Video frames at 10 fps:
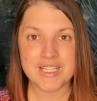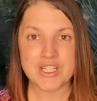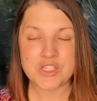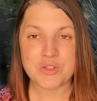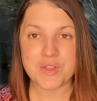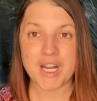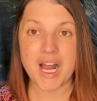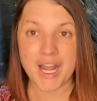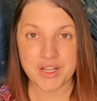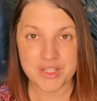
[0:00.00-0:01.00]
so that
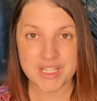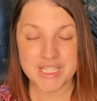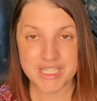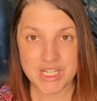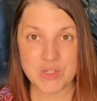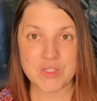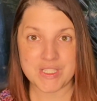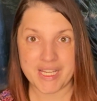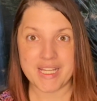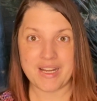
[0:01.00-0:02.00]
I could continue to
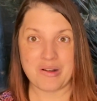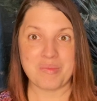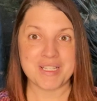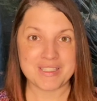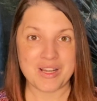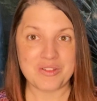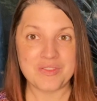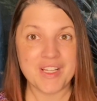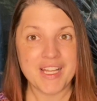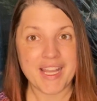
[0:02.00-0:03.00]
take care of myself.
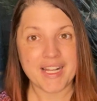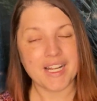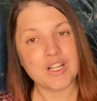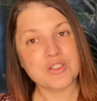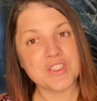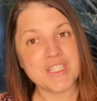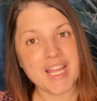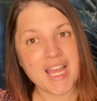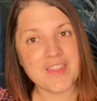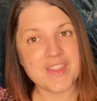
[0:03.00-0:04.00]
And I
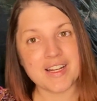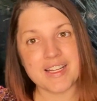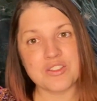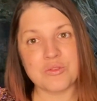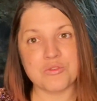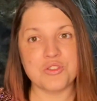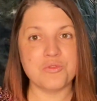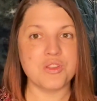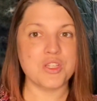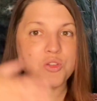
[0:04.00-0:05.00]
understand that I told you
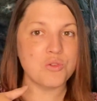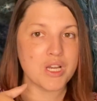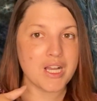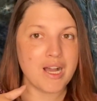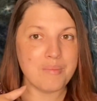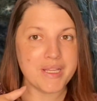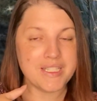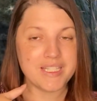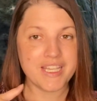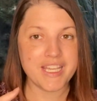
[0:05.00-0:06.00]
that you could come
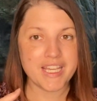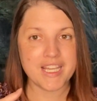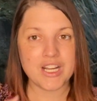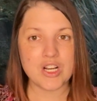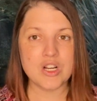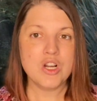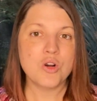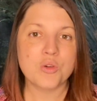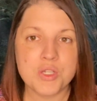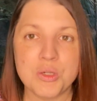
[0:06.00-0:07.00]
into here,
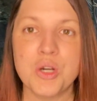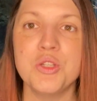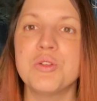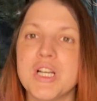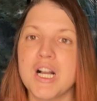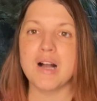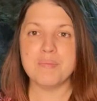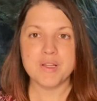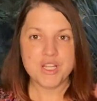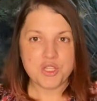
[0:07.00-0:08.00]
or, you could
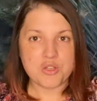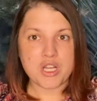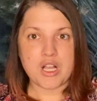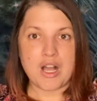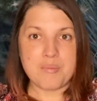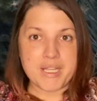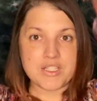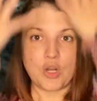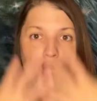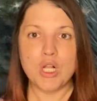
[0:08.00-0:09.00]
come
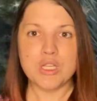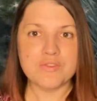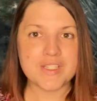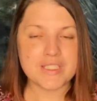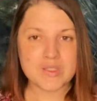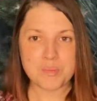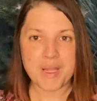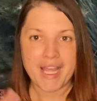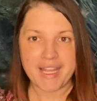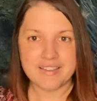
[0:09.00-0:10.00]
into all of this
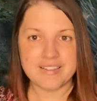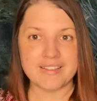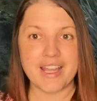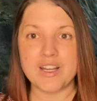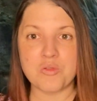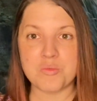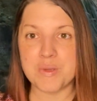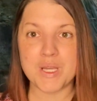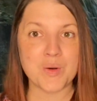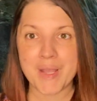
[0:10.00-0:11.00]
space and it would
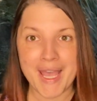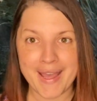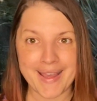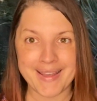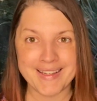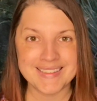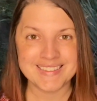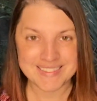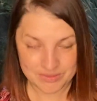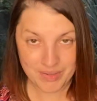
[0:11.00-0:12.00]
be okay,
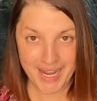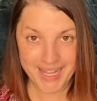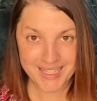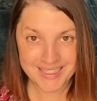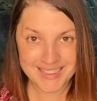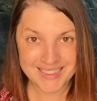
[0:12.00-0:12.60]
right?